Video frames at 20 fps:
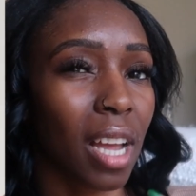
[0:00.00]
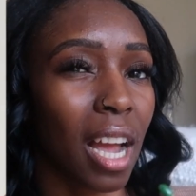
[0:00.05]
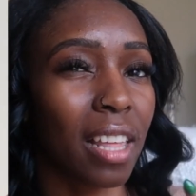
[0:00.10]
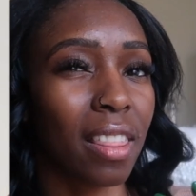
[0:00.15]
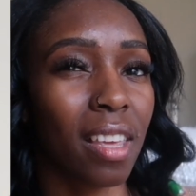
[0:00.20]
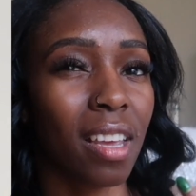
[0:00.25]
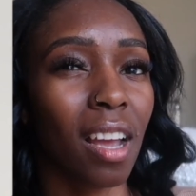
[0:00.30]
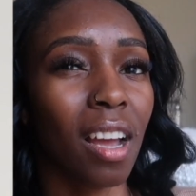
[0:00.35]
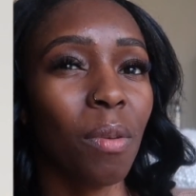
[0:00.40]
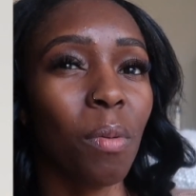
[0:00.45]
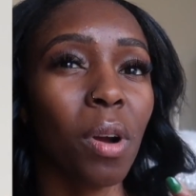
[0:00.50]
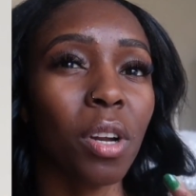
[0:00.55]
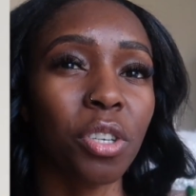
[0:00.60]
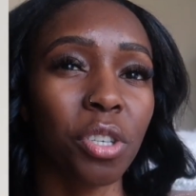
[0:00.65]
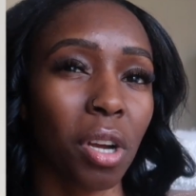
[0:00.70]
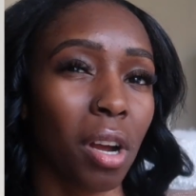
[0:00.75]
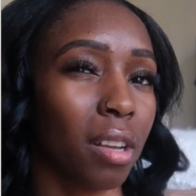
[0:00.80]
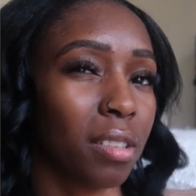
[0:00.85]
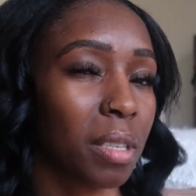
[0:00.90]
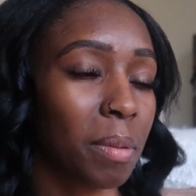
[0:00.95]
I think I
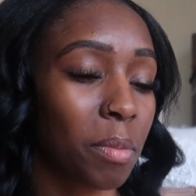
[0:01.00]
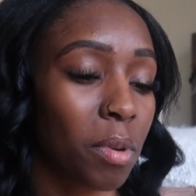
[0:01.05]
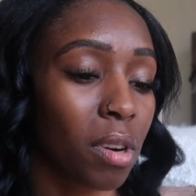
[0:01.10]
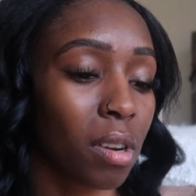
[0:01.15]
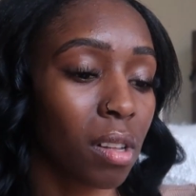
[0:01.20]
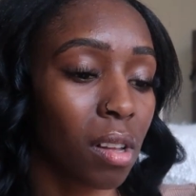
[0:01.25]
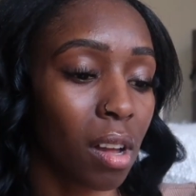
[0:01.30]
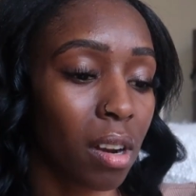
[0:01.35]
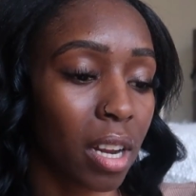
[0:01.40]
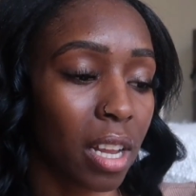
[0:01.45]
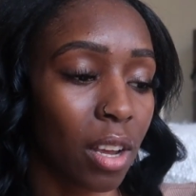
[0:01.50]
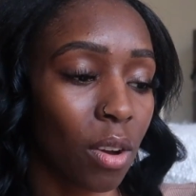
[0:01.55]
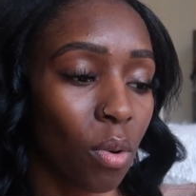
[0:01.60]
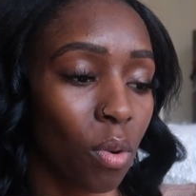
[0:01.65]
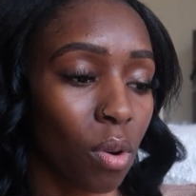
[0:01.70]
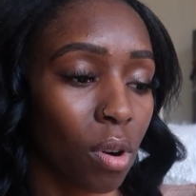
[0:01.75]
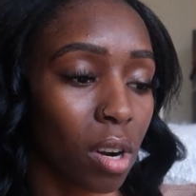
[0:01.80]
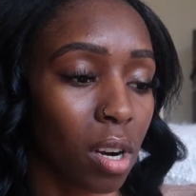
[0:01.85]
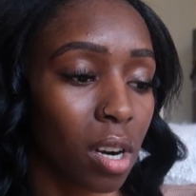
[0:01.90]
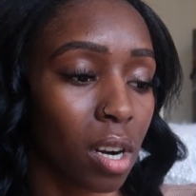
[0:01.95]
watched Gossip Girl on it,
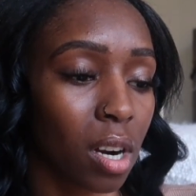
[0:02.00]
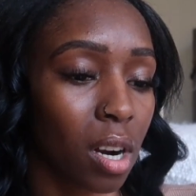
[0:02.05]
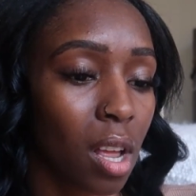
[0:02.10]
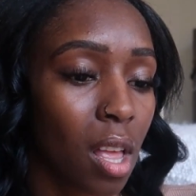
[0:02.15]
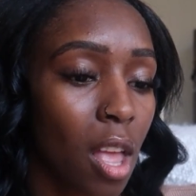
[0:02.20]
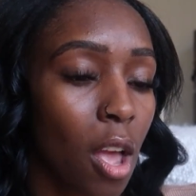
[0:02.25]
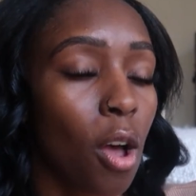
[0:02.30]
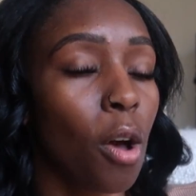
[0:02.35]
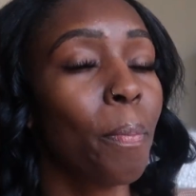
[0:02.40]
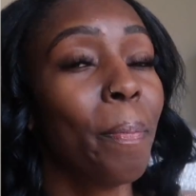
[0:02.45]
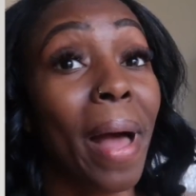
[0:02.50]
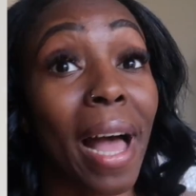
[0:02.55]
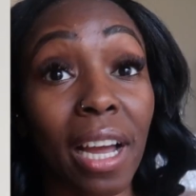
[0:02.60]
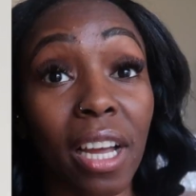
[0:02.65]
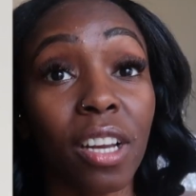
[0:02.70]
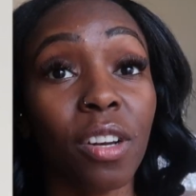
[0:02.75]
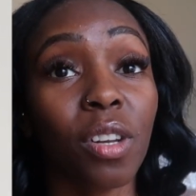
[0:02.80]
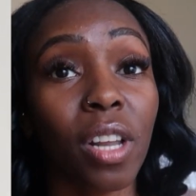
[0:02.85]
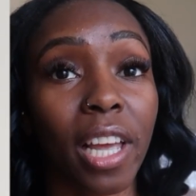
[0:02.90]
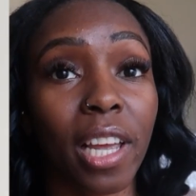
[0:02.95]
or
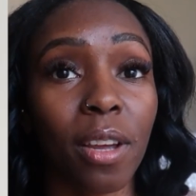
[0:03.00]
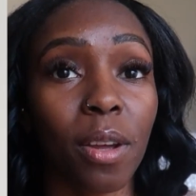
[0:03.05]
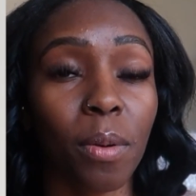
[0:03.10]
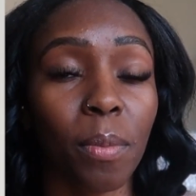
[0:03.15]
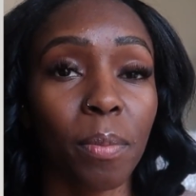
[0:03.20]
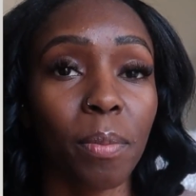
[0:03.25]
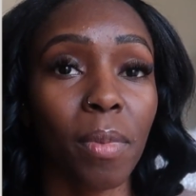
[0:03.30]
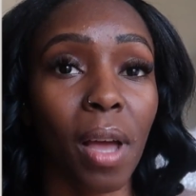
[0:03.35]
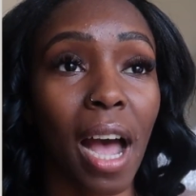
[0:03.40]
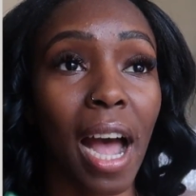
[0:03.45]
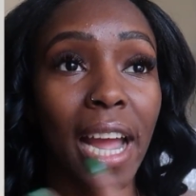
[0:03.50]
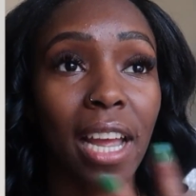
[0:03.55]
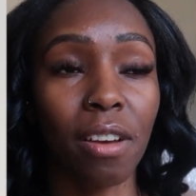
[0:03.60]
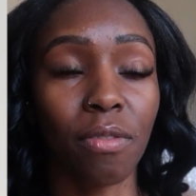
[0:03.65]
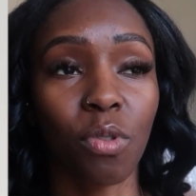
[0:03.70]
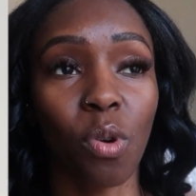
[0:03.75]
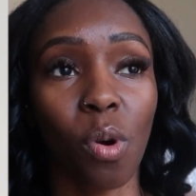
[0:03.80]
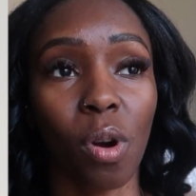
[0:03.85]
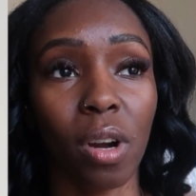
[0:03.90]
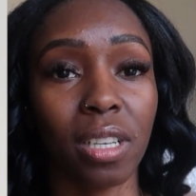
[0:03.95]
back in like height
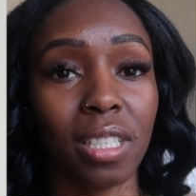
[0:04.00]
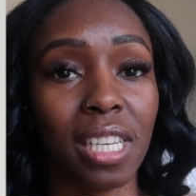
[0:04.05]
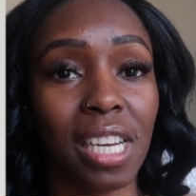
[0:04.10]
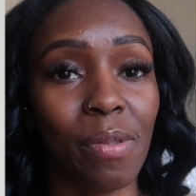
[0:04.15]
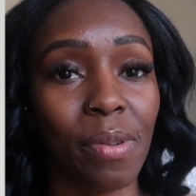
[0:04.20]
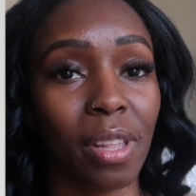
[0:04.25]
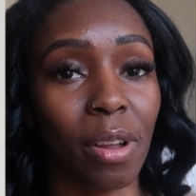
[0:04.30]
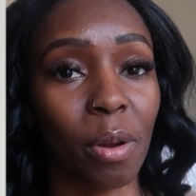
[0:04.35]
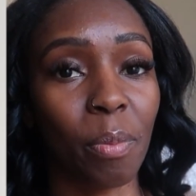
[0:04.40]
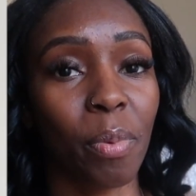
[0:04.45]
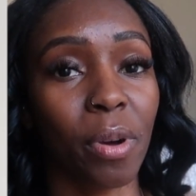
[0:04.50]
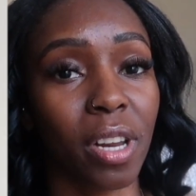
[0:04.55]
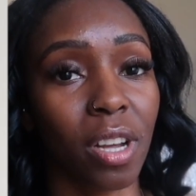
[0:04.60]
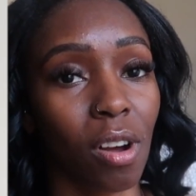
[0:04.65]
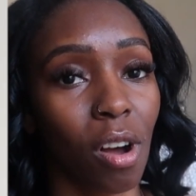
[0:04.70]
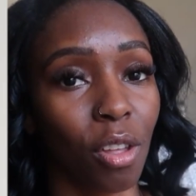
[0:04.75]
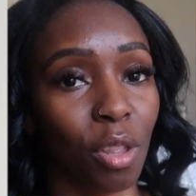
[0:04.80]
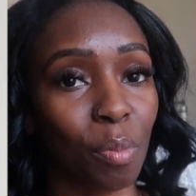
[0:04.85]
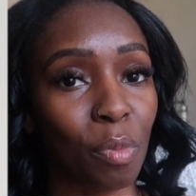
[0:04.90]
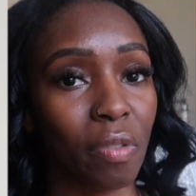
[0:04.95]
of quarantine when they were putting
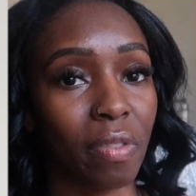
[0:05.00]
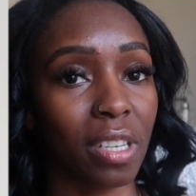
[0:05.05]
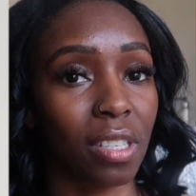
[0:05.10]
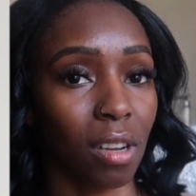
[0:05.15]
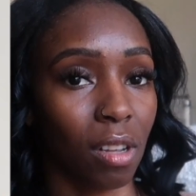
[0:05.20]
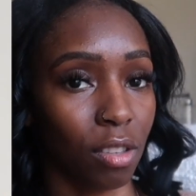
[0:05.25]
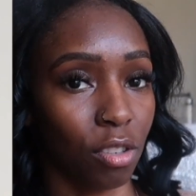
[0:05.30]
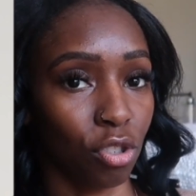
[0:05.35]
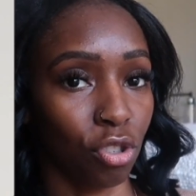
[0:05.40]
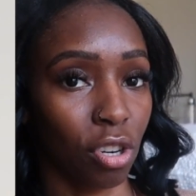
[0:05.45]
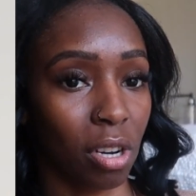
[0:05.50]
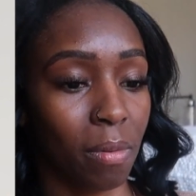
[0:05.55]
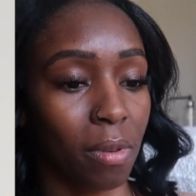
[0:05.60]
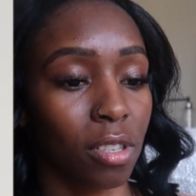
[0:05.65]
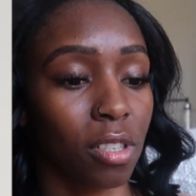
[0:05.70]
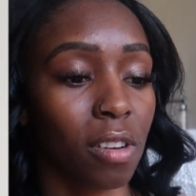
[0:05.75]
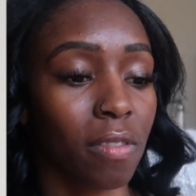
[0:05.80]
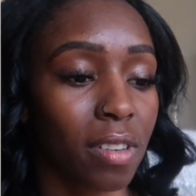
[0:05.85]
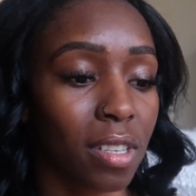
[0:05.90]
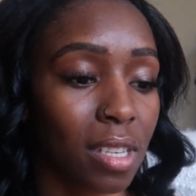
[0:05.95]
all the movies on the streaming
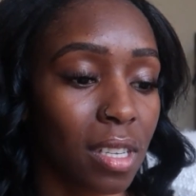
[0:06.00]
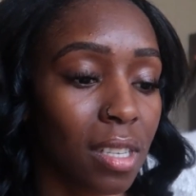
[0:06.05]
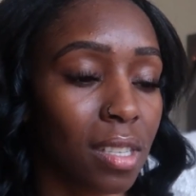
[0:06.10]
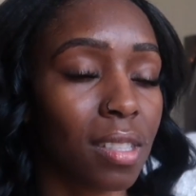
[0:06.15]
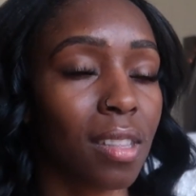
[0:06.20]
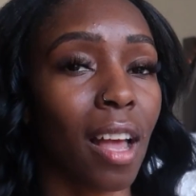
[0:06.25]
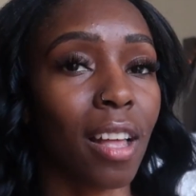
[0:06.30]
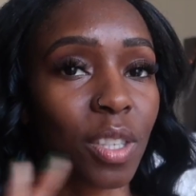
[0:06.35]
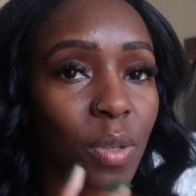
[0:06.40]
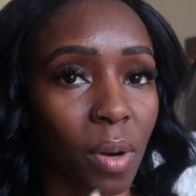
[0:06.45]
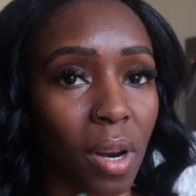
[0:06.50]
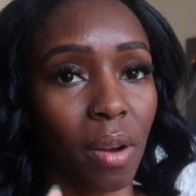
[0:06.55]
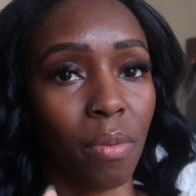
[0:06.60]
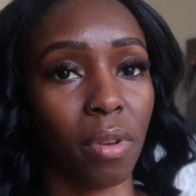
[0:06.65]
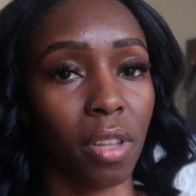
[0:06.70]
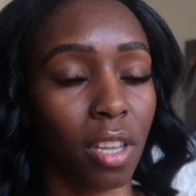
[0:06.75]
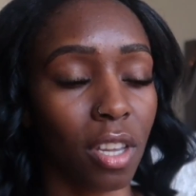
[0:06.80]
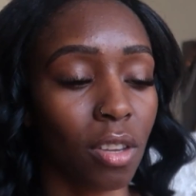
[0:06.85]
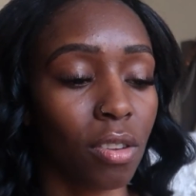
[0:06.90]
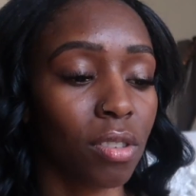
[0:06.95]
services, that's when I
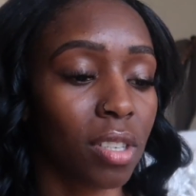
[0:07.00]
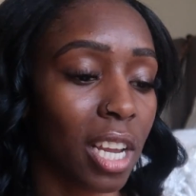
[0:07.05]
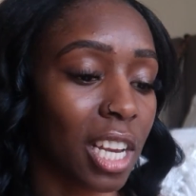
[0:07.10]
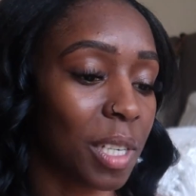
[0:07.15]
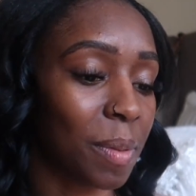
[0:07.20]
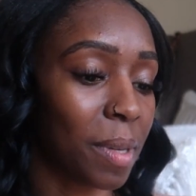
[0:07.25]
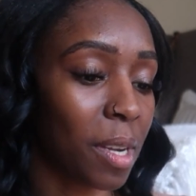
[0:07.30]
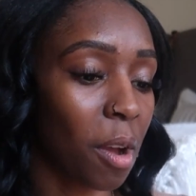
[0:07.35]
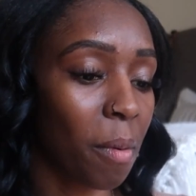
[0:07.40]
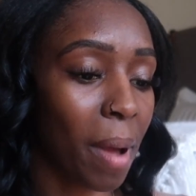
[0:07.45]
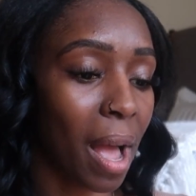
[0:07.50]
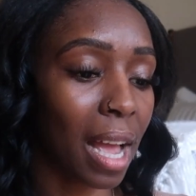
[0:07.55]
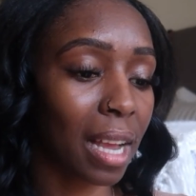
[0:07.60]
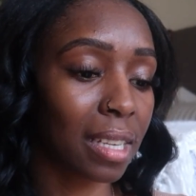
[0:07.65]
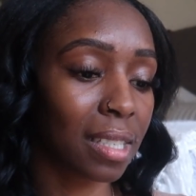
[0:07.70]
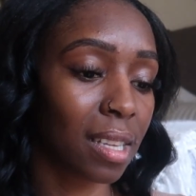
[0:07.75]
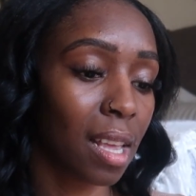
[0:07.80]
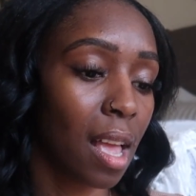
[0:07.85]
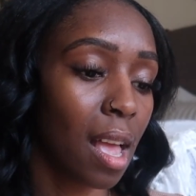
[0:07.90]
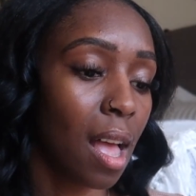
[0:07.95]
really used HBO
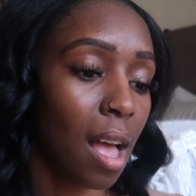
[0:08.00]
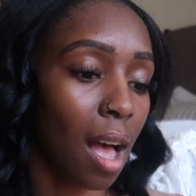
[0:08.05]
Max.